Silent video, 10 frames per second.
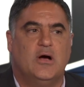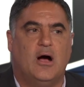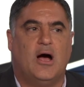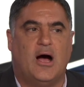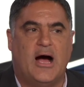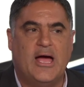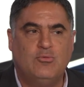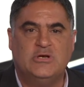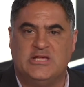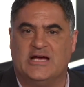uh, I
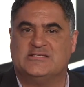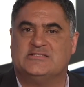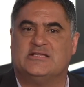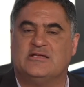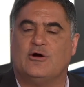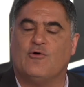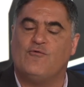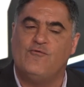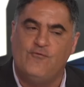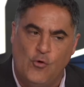would guess that there are
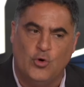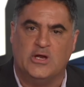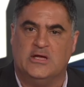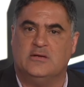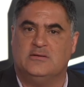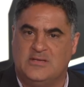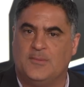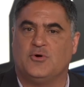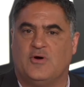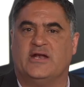40
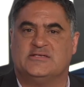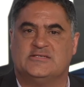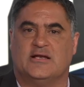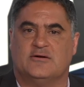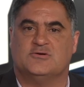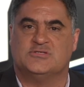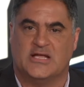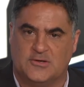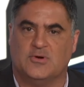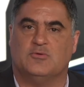Democratic senators that
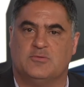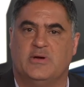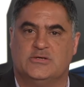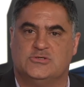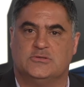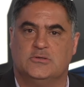agree with Manchin.